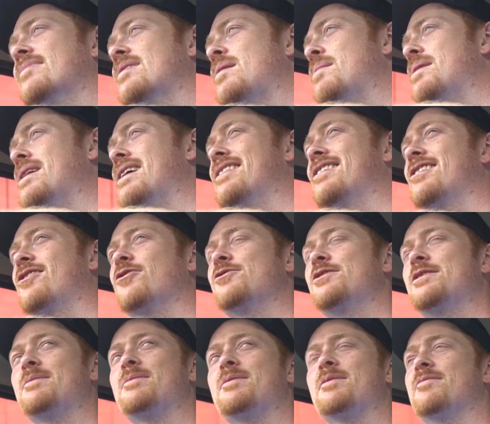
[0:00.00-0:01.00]
But yeah, the
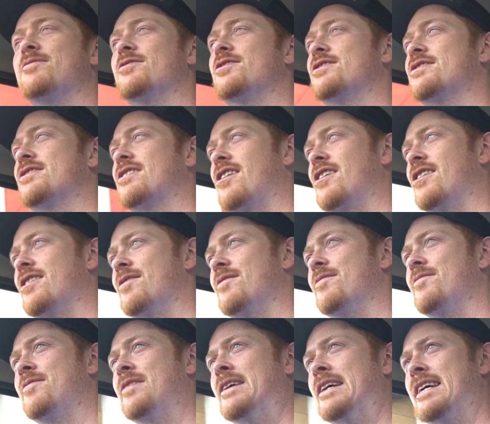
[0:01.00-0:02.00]
concept of just kind
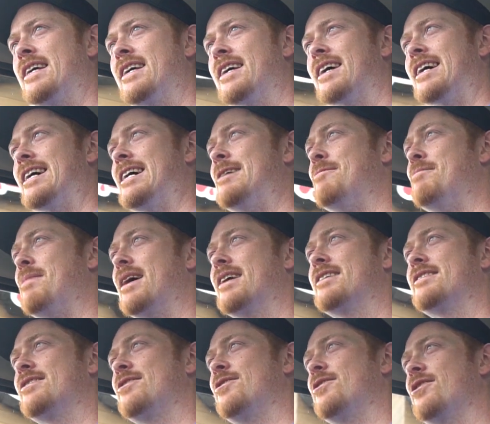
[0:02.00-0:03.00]
of
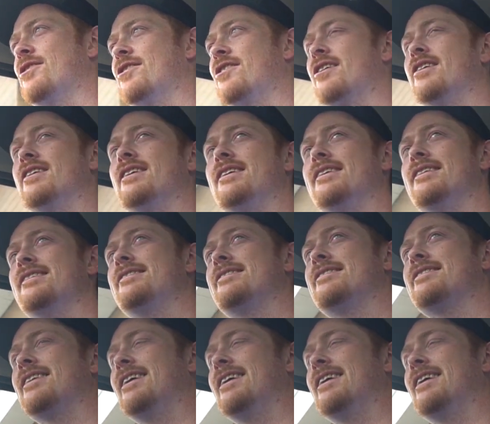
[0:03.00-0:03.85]
executing on ideas,